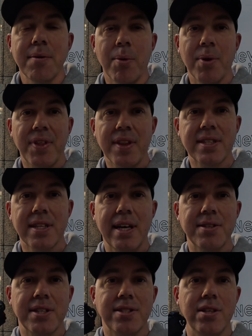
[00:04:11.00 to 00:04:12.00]
But one thing this
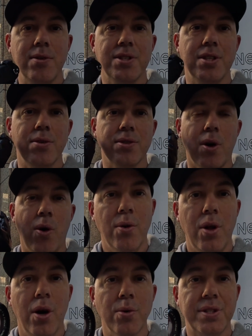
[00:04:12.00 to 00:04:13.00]
allows us to do is to use a
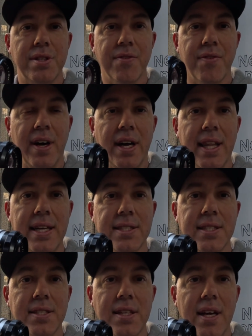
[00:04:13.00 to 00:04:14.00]
whole host of
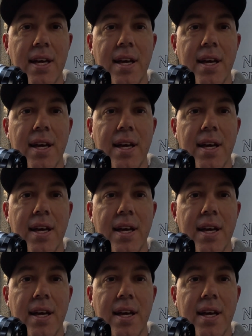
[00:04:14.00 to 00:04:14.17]
lenses